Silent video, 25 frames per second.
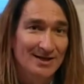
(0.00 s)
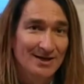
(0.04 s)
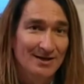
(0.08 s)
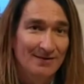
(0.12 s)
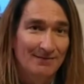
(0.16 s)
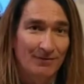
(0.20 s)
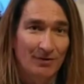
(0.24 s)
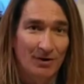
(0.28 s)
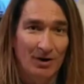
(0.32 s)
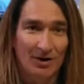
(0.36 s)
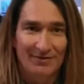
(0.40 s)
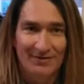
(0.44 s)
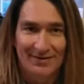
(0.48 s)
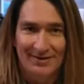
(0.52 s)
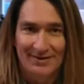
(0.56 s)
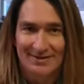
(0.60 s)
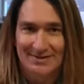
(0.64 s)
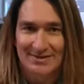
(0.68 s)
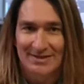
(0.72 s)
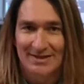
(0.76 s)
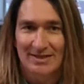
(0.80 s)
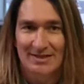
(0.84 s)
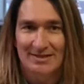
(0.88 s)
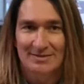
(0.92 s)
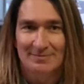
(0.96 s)
for all the
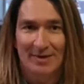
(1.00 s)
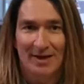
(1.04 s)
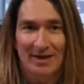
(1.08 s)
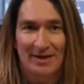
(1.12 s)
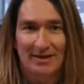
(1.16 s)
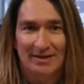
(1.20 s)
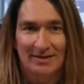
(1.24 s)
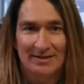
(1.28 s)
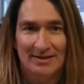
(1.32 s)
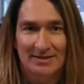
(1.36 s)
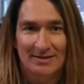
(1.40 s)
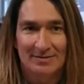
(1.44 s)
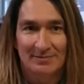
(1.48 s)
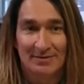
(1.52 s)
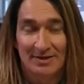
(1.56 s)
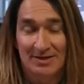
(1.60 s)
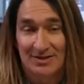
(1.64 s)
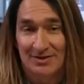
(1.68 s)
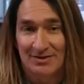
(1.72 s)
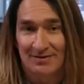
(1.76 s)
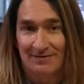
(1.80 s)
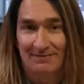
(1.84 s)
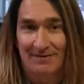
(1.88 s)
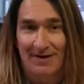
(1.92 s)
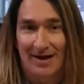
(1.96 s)
disease mechanism and
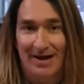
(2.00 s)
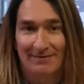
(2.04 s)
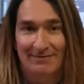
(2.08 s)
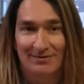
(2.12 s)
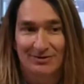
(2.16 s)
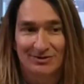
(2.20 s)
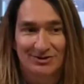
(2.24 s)
survival